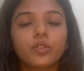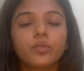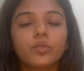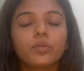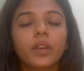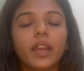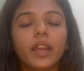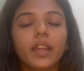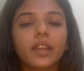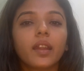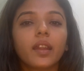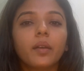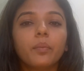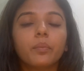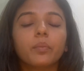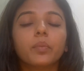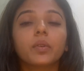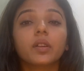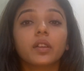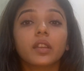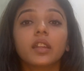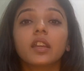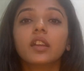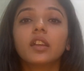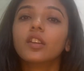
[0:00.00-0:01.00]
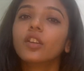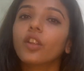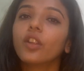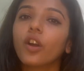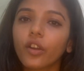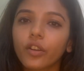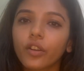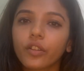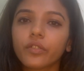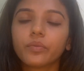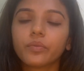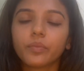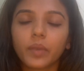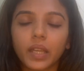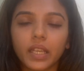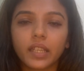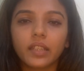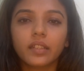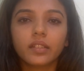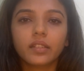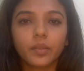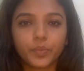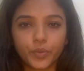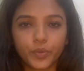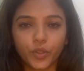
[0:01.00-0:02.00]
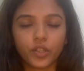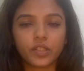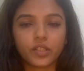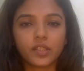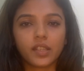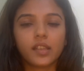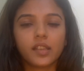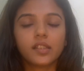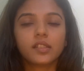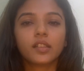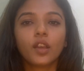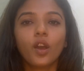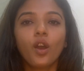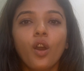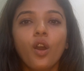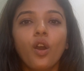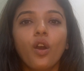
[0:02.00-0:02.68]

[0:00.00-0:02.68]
you end up burning a lot of money in the process.